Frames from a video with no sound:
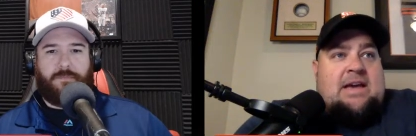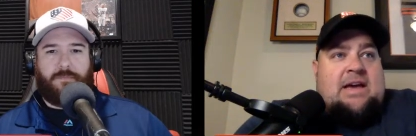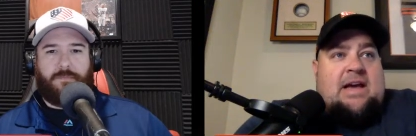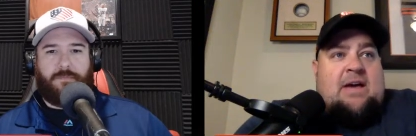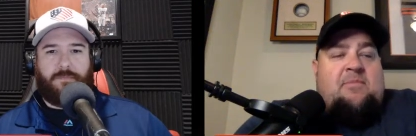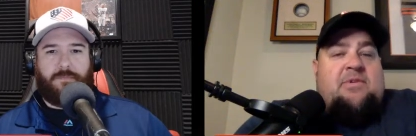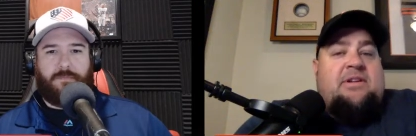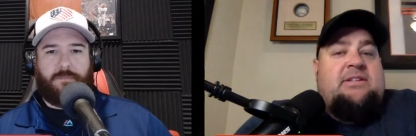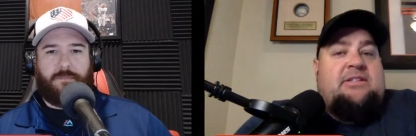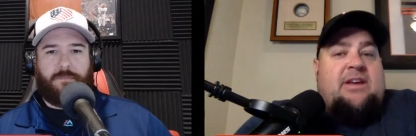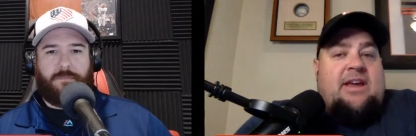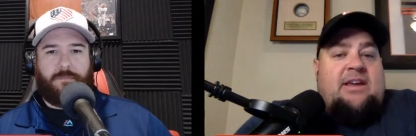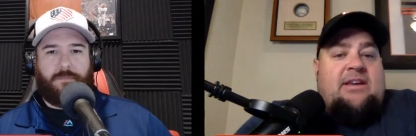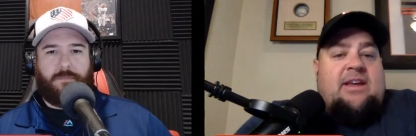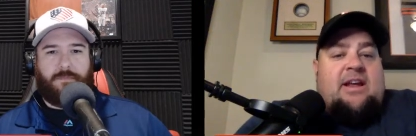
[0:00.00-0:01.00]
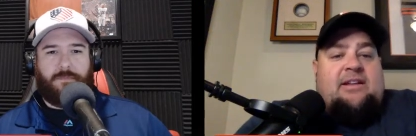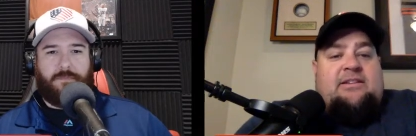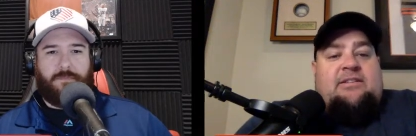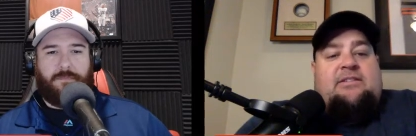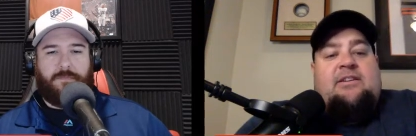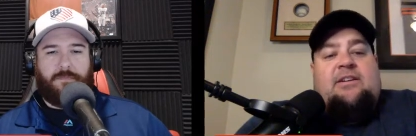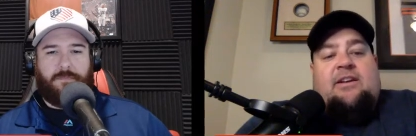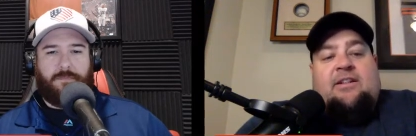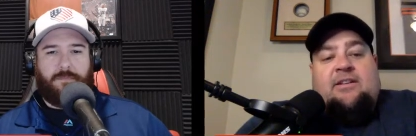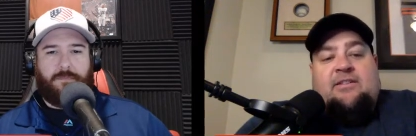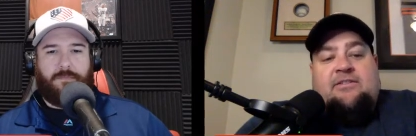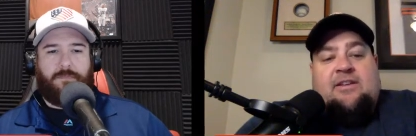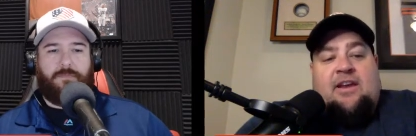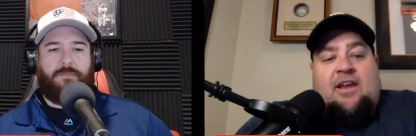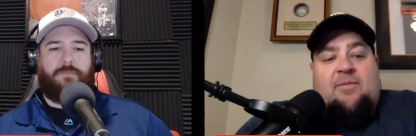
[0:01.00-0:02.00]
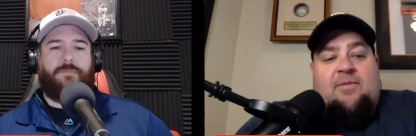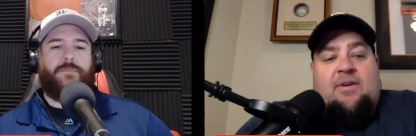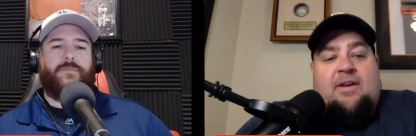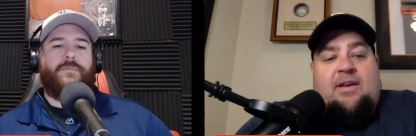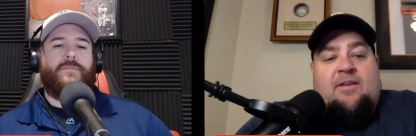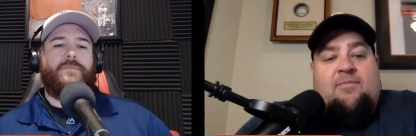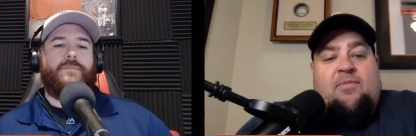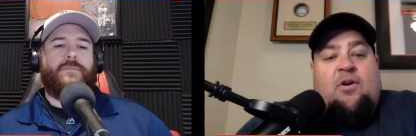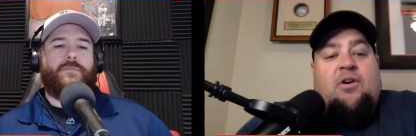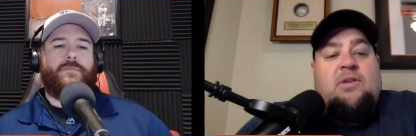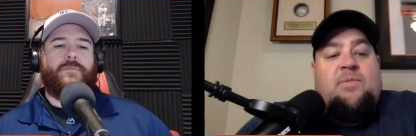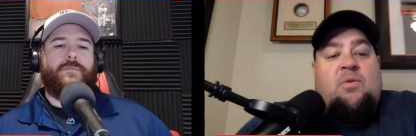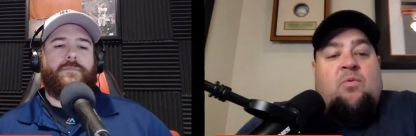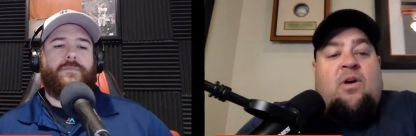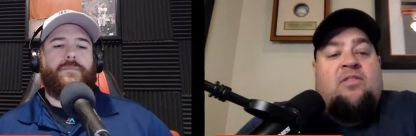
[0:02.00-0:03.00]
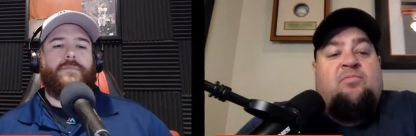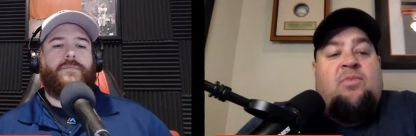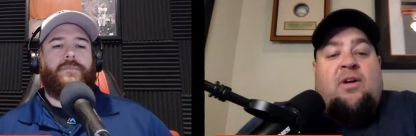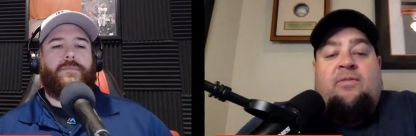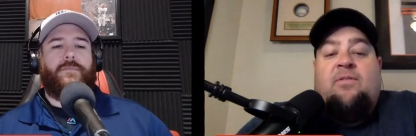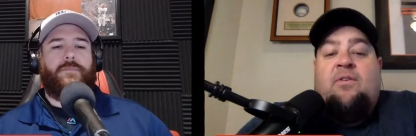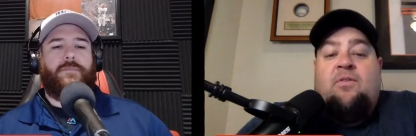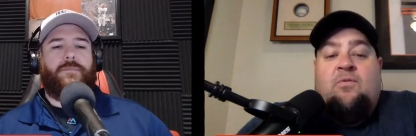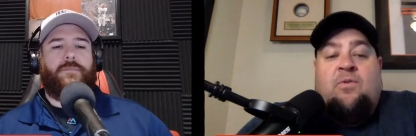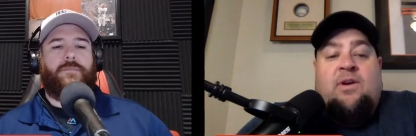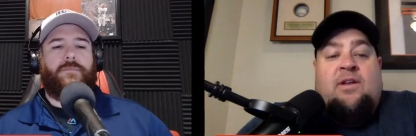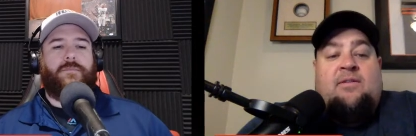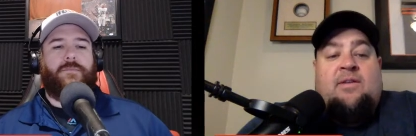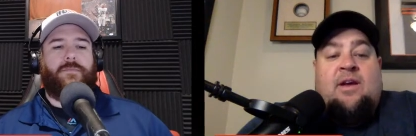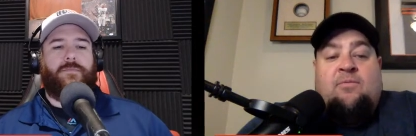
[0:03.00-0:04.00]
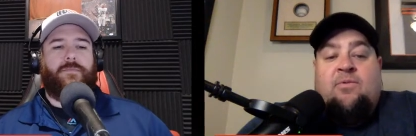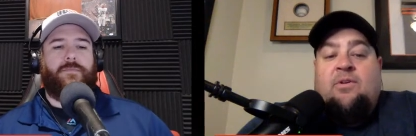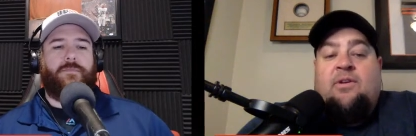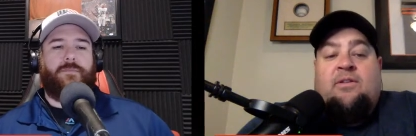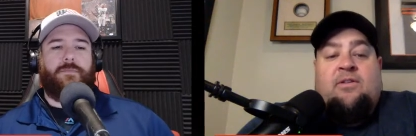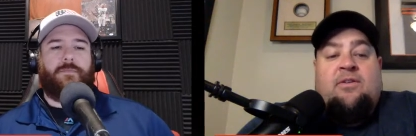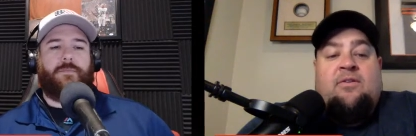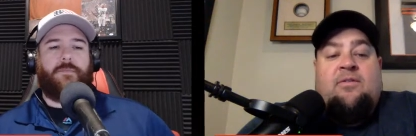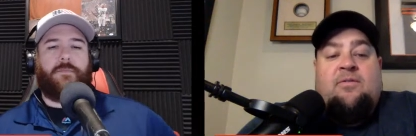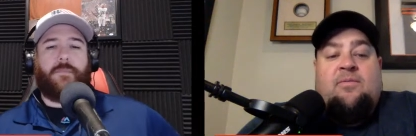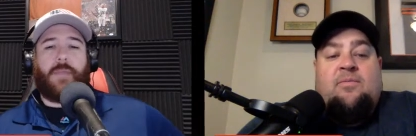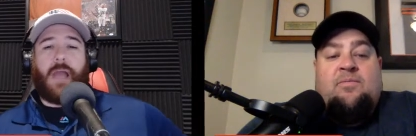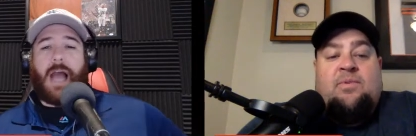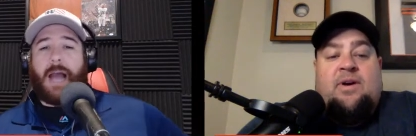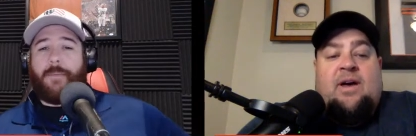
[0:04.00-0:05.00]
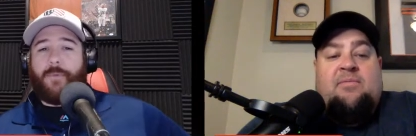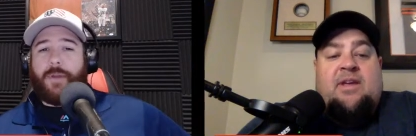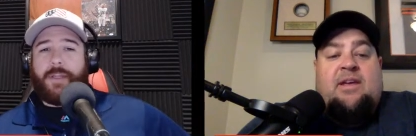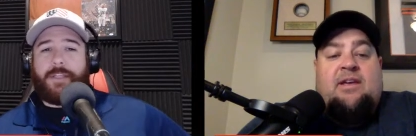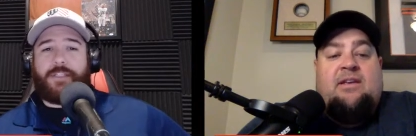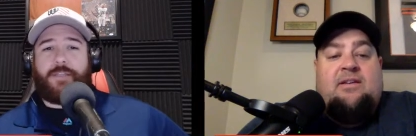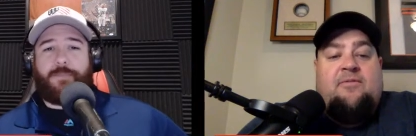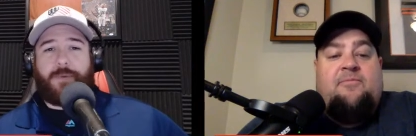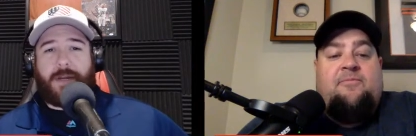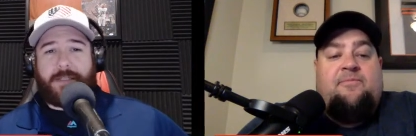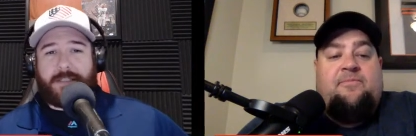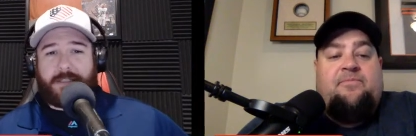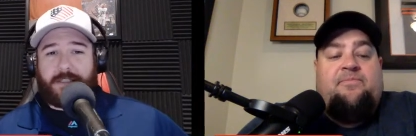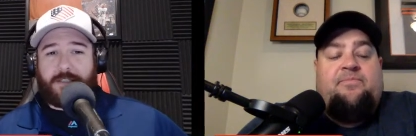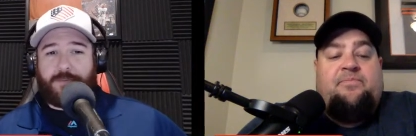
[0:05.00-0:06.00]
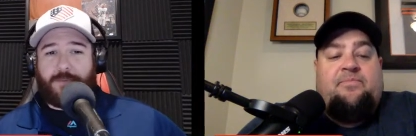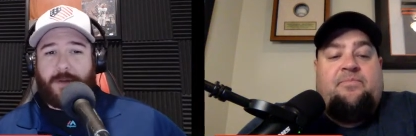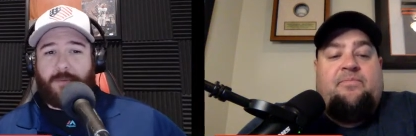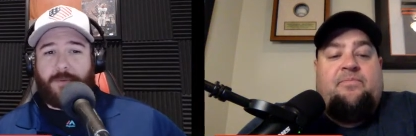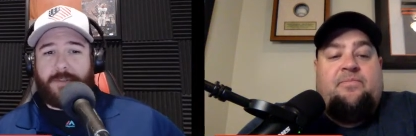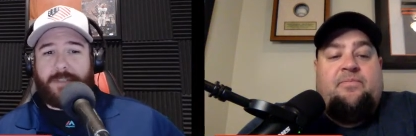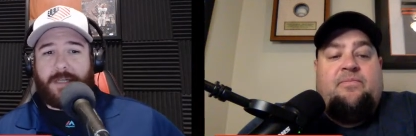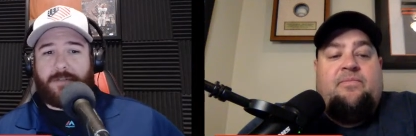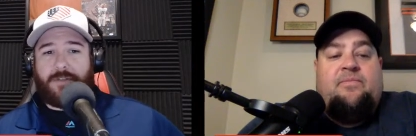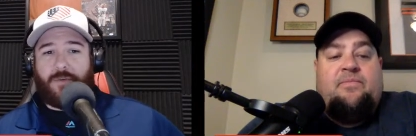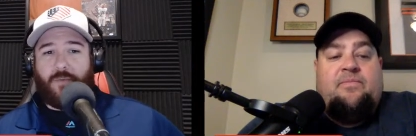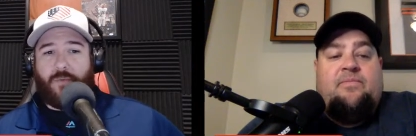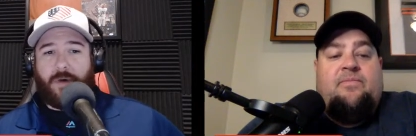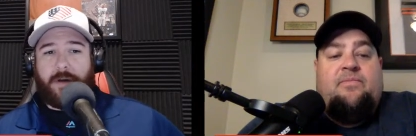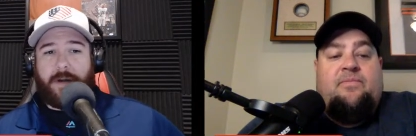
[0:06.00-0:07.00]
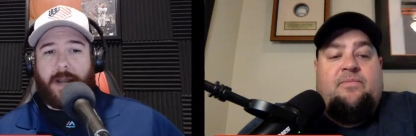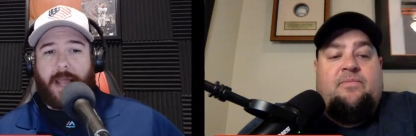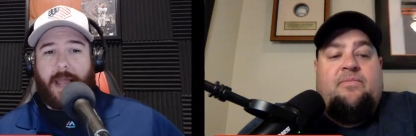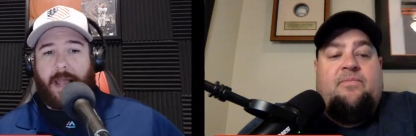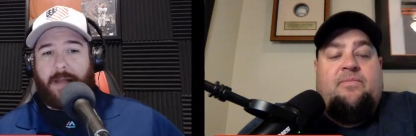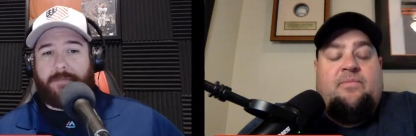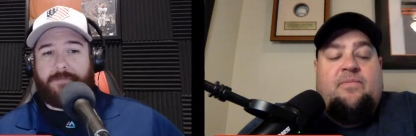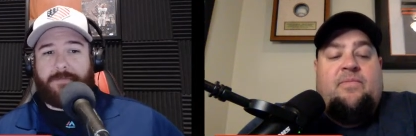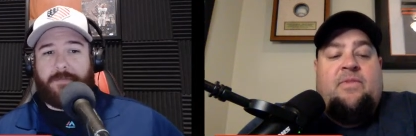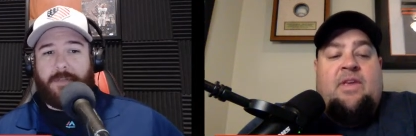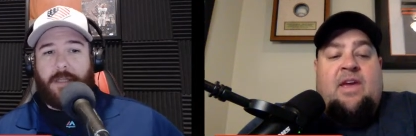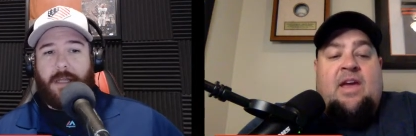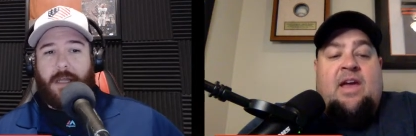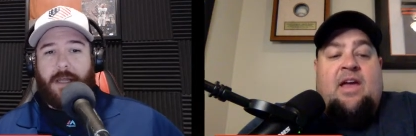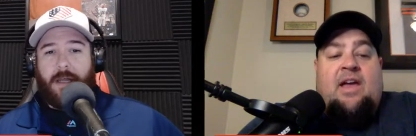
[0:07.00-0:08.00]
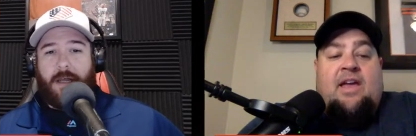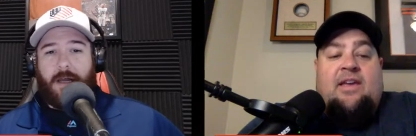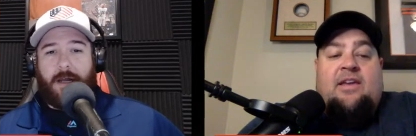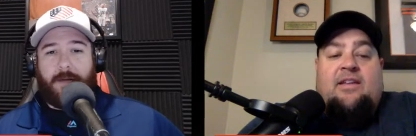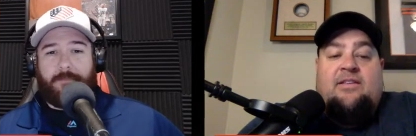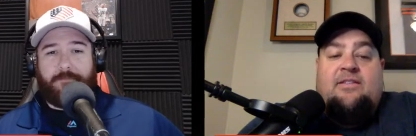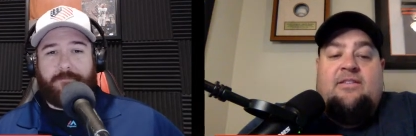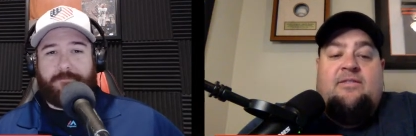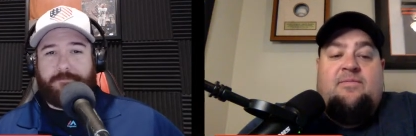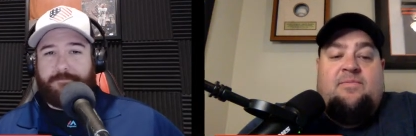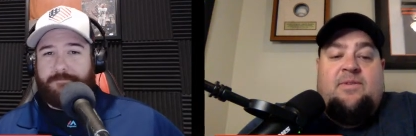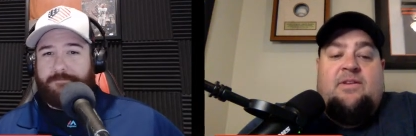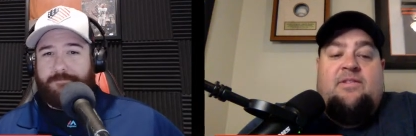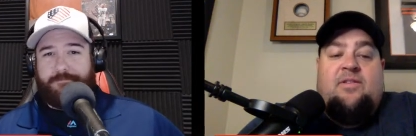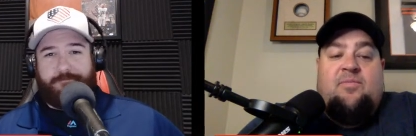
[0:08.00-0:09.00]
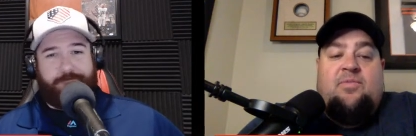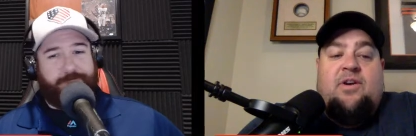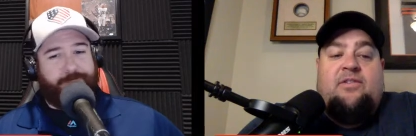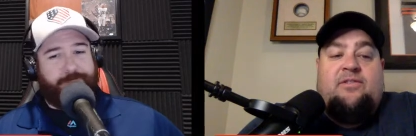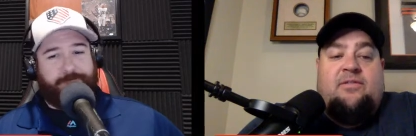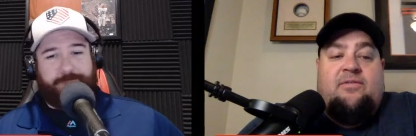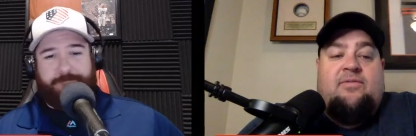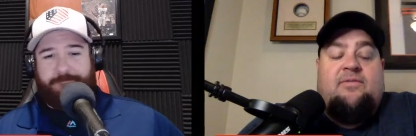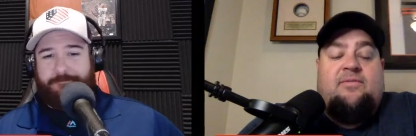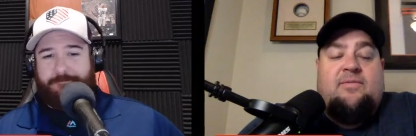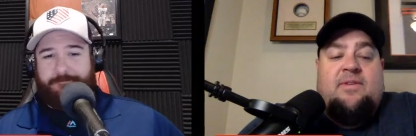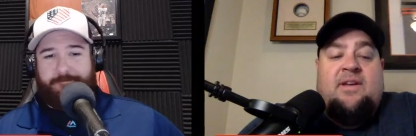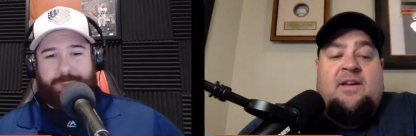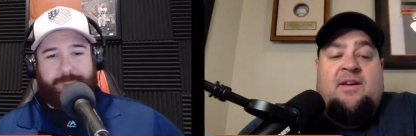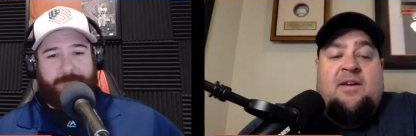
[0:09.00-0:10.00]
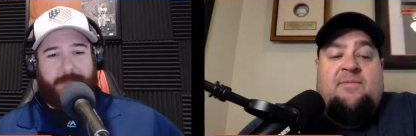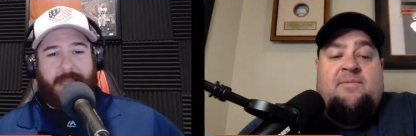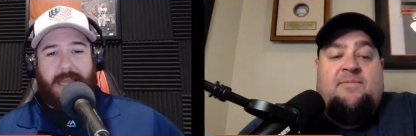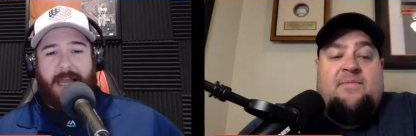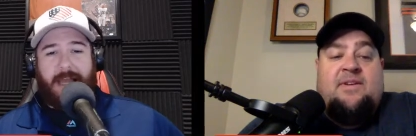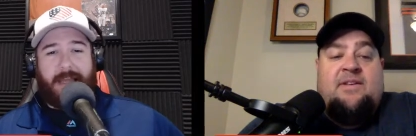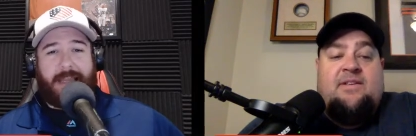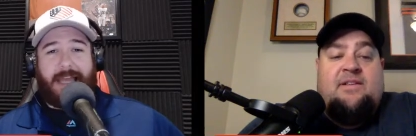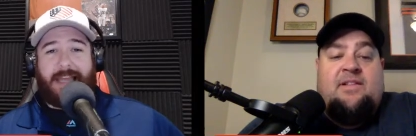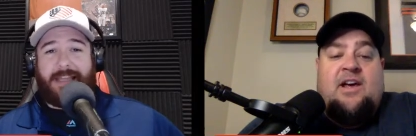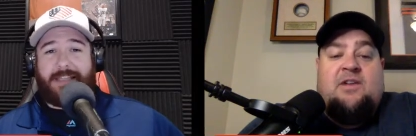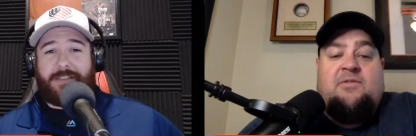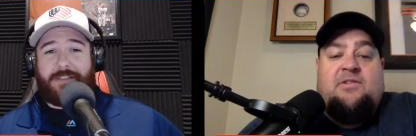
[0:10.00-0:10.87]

Speaker 1: I'm going to take Kansas City in this game. Part of me wants Buffalo to win. I really do. But I'm really think,
Speaker 2: surprised that the spread went down to one and a half.
Speaker 1: Yeah, um, guess this is impressive. Um, yeah, that, a lot of